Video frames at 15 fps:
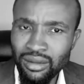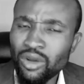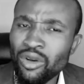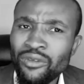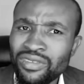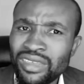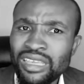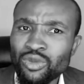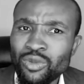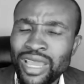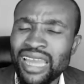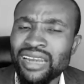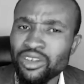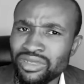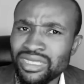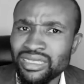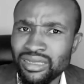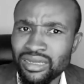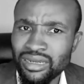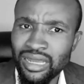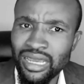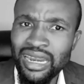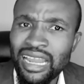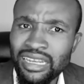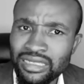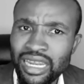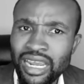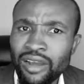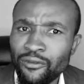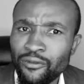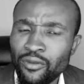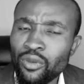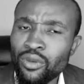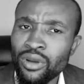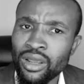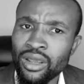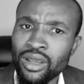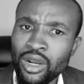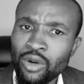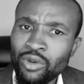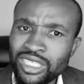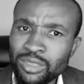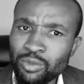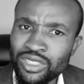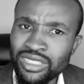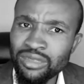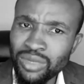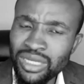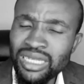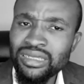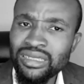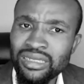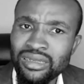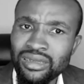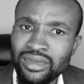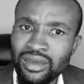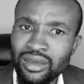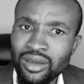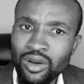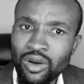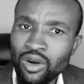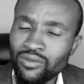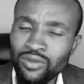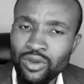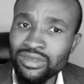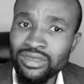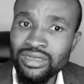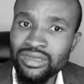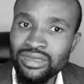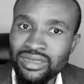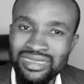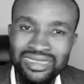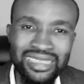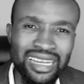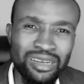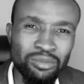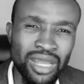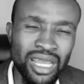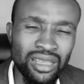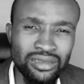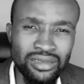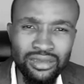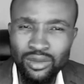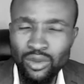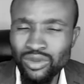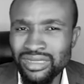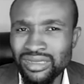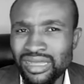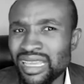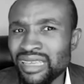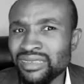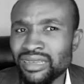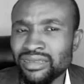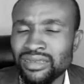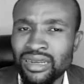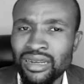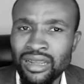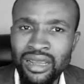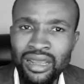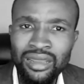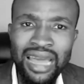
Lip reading: A lot of things were unchristian. And I take full responsibility of those statements, those things I said.